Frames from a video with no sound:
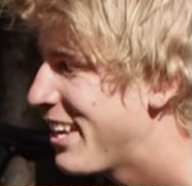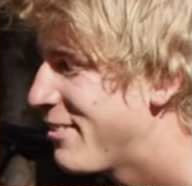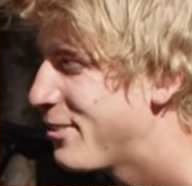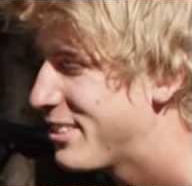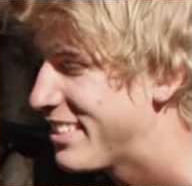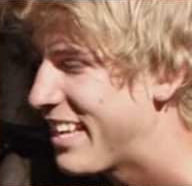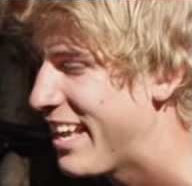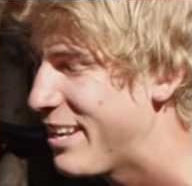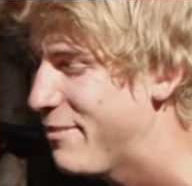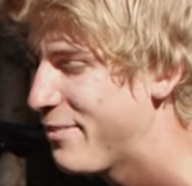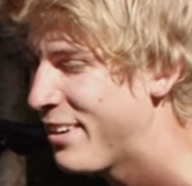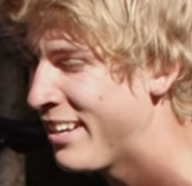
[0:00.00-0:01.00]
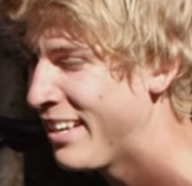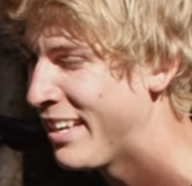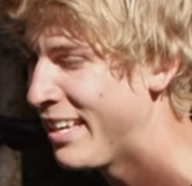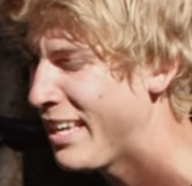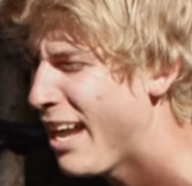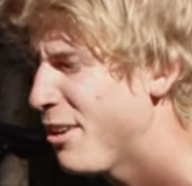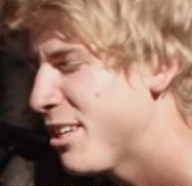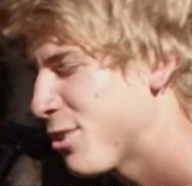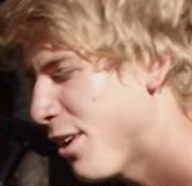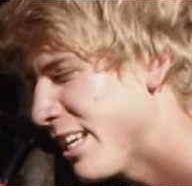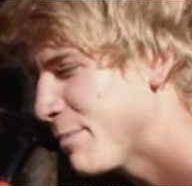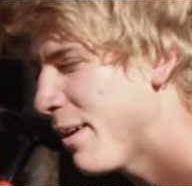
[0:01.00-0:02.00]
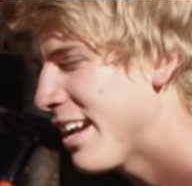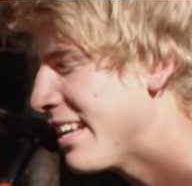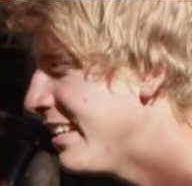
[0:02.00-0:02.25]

I would get it. But uh, yeah, on the trials bike,